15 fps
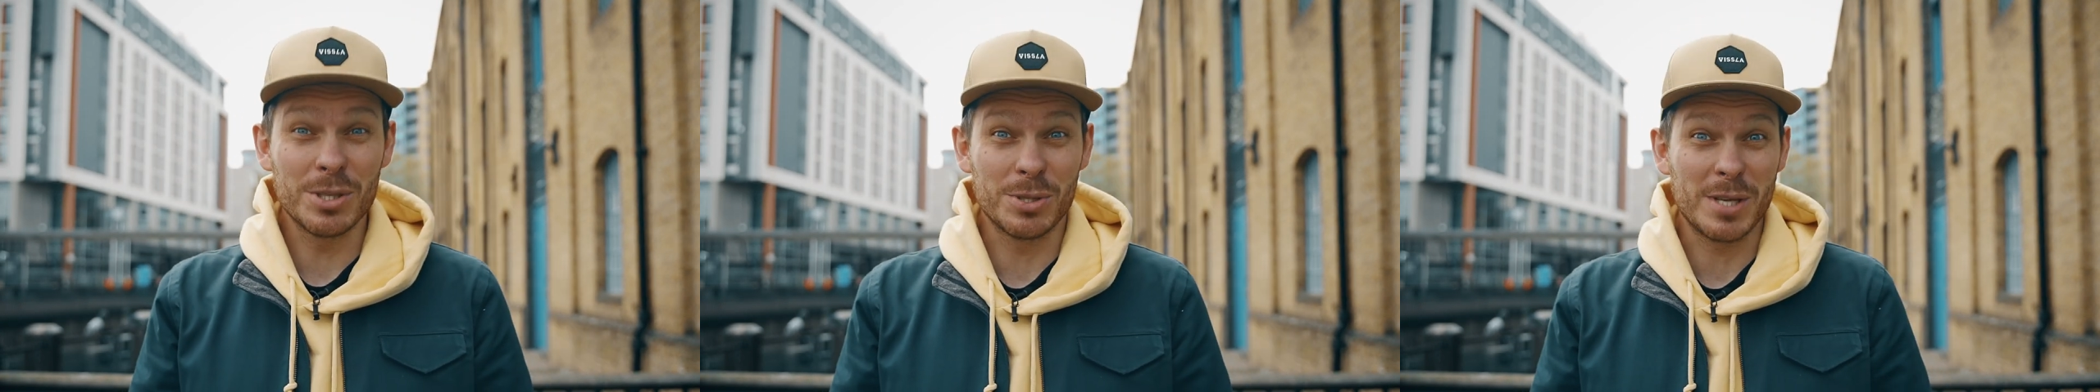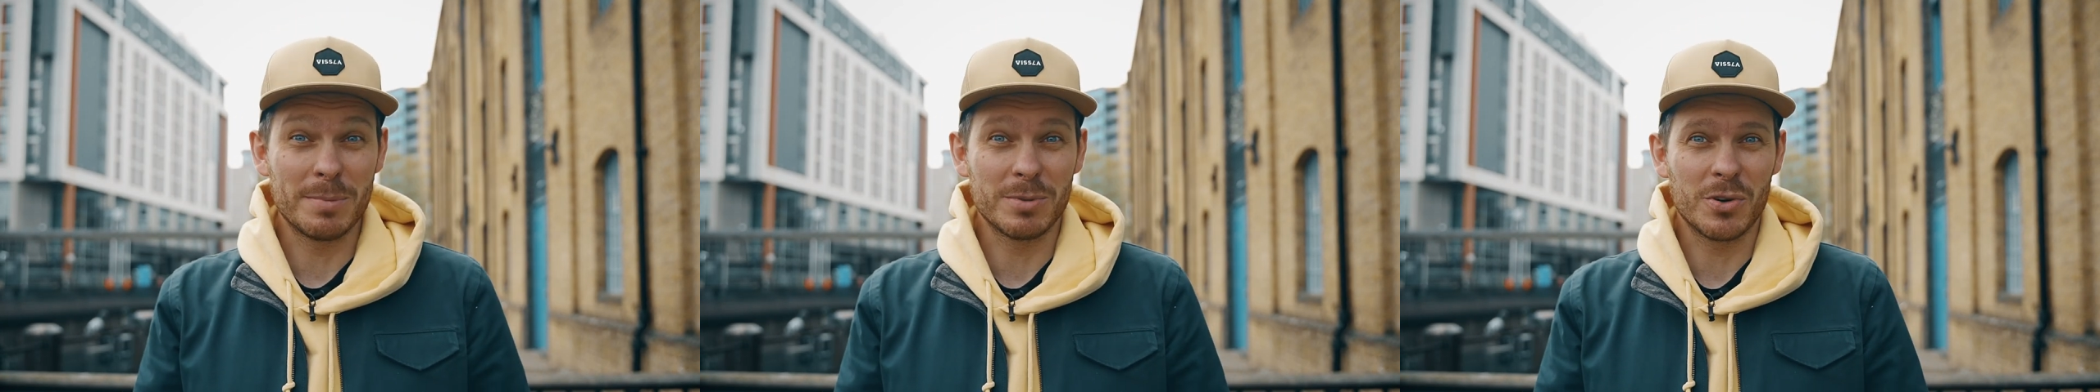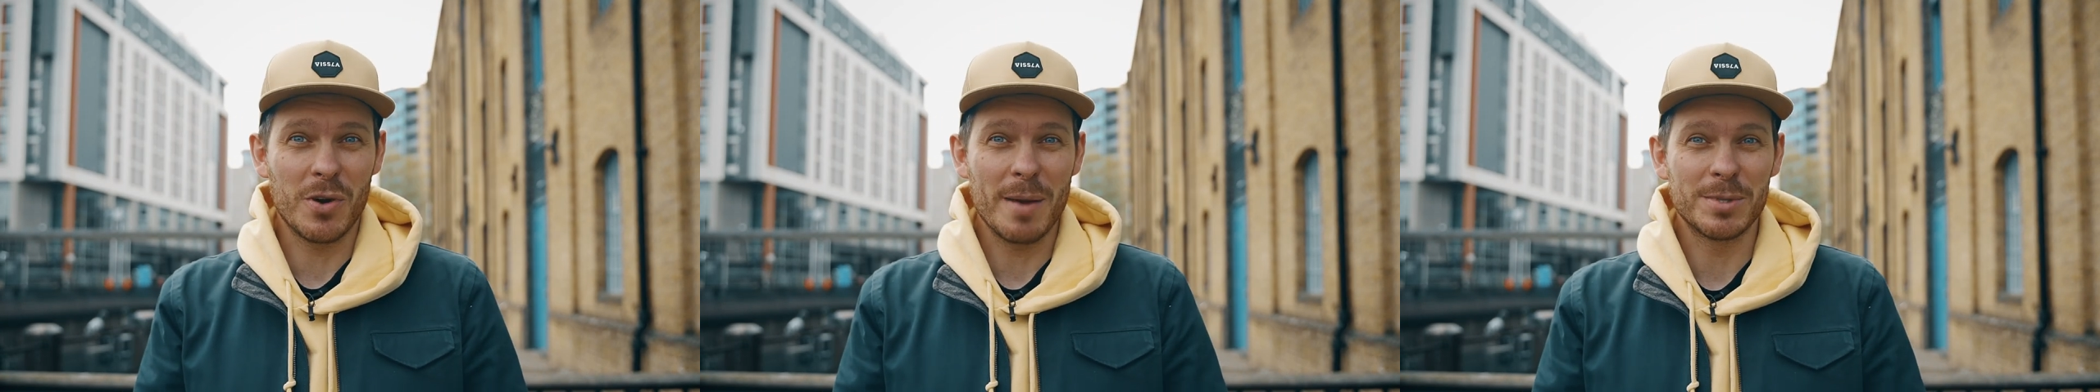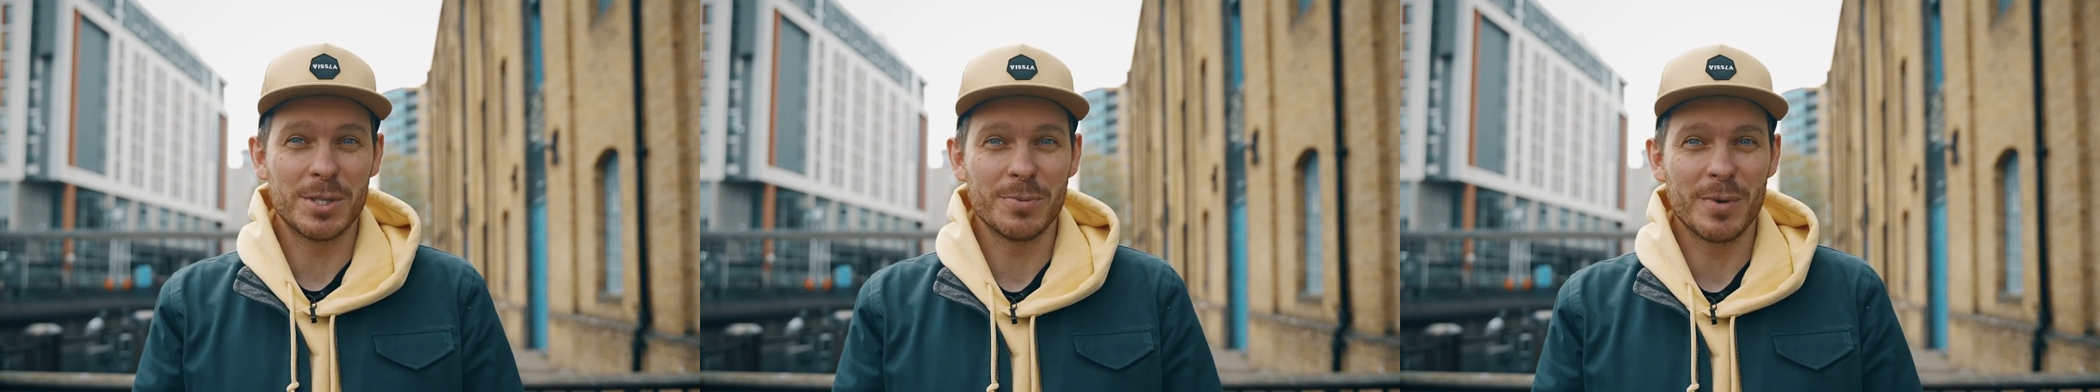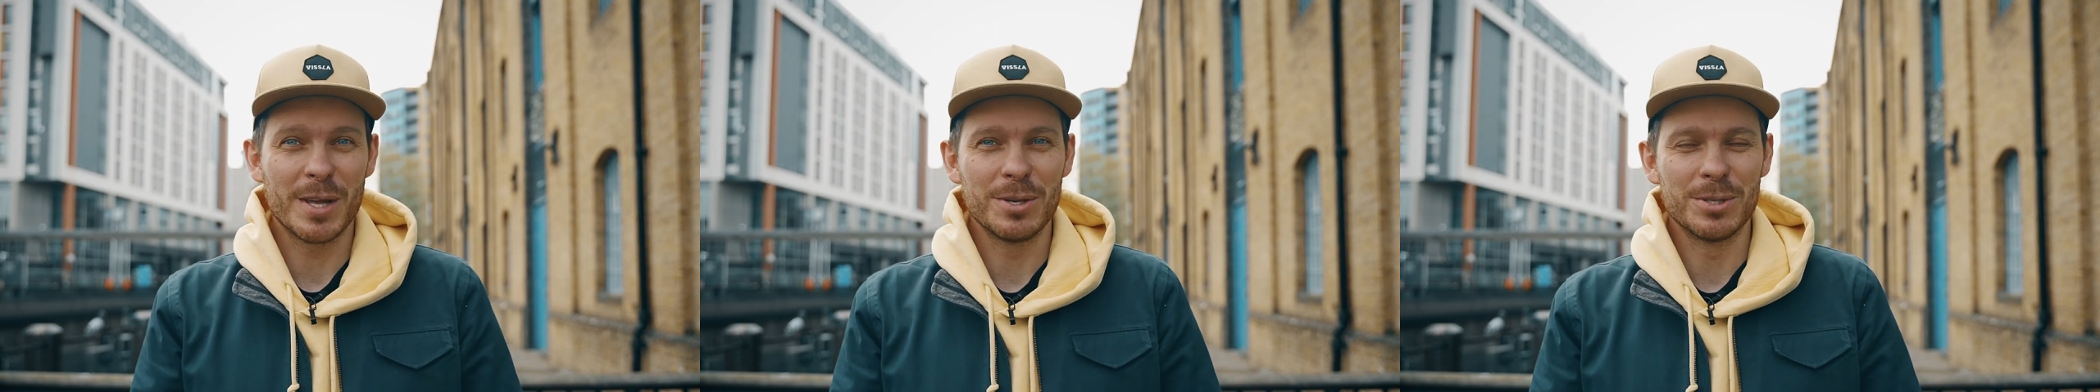to subscribe
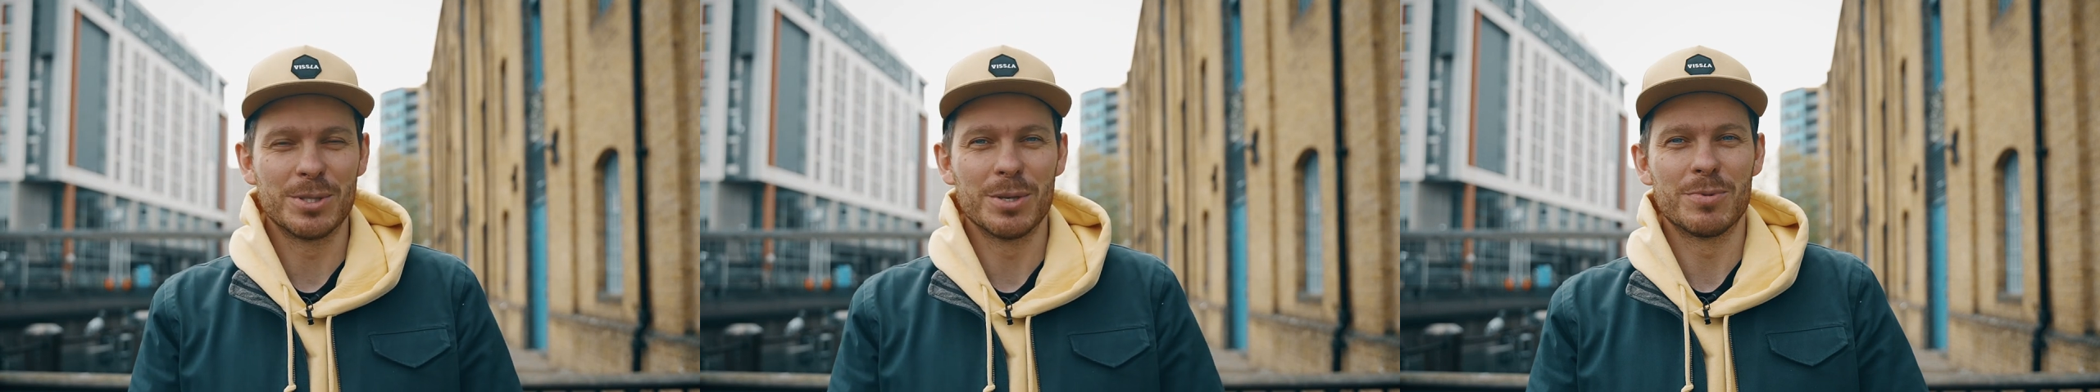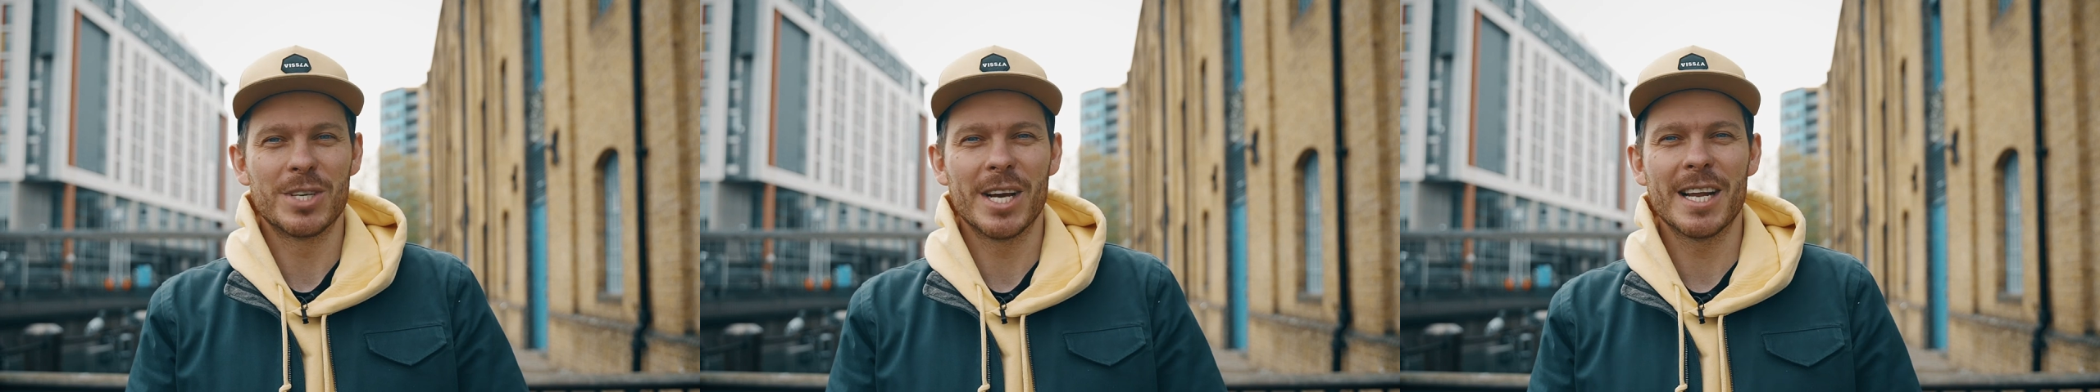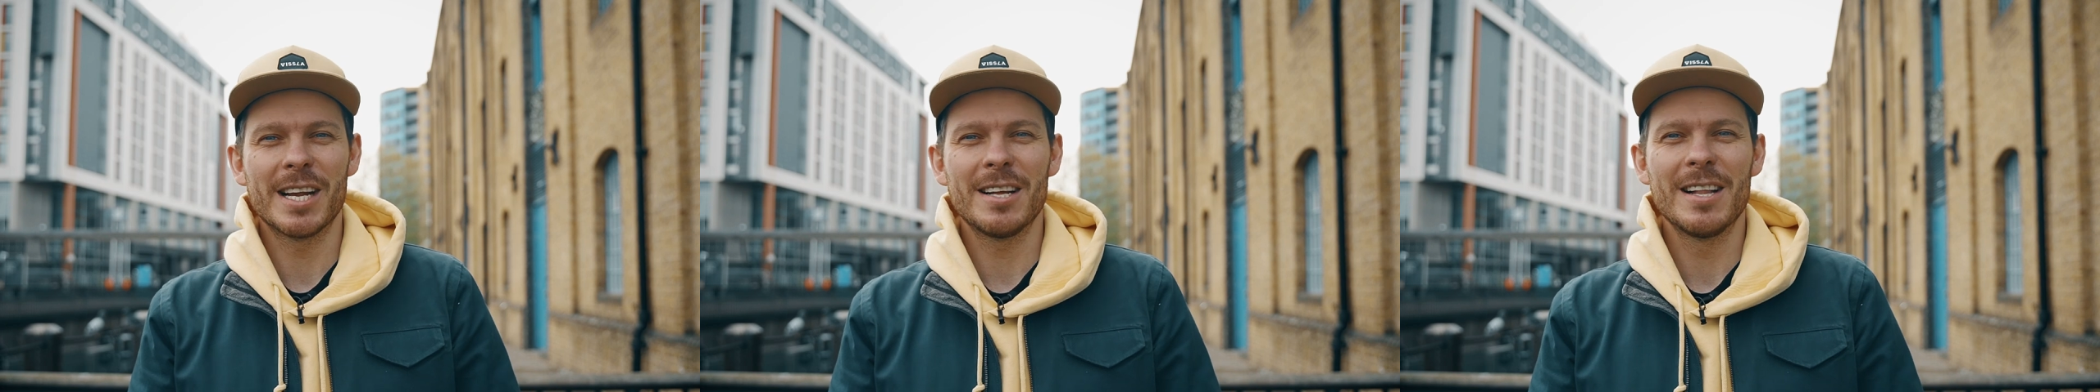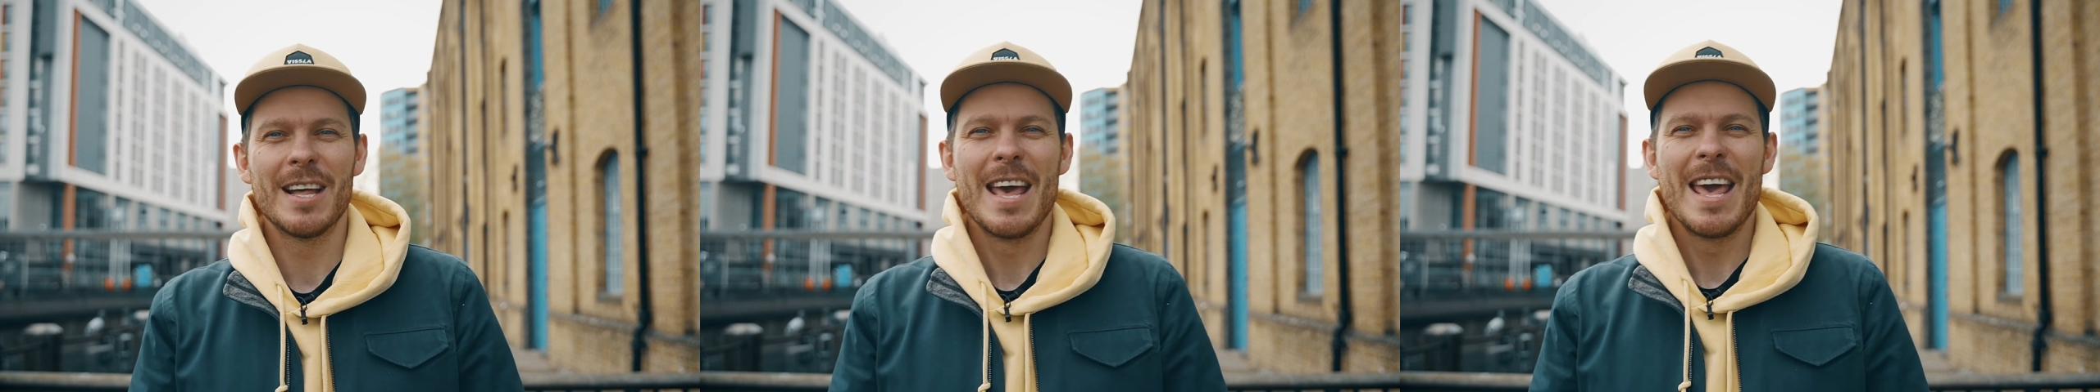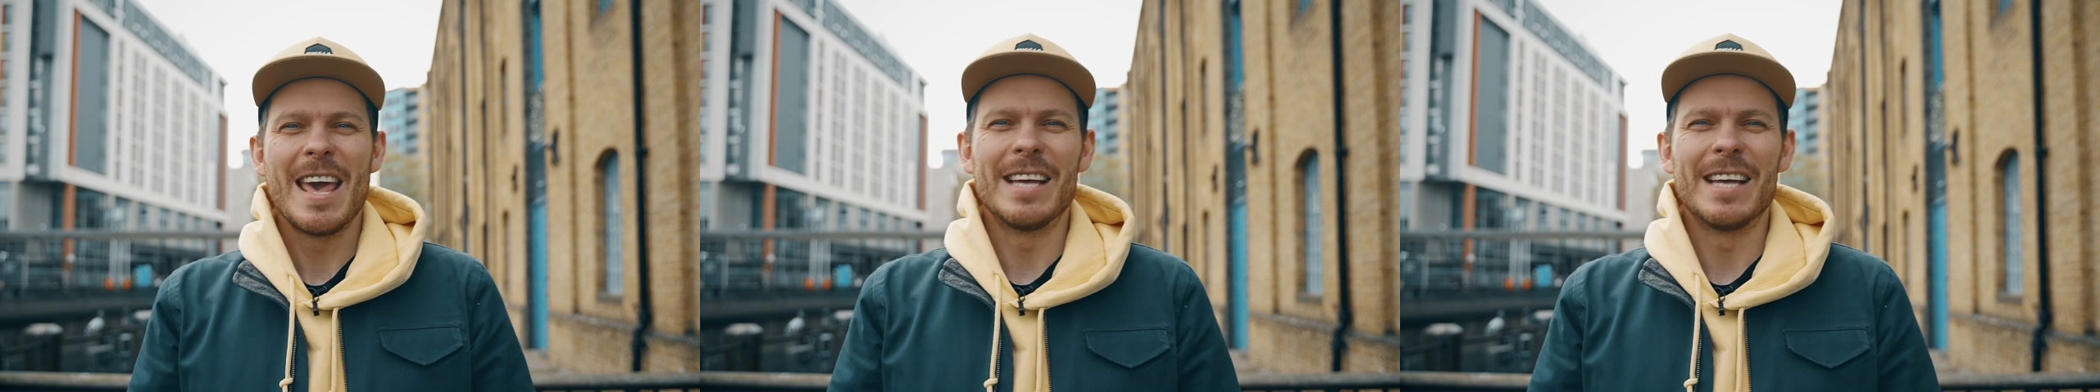to my YouTube channel.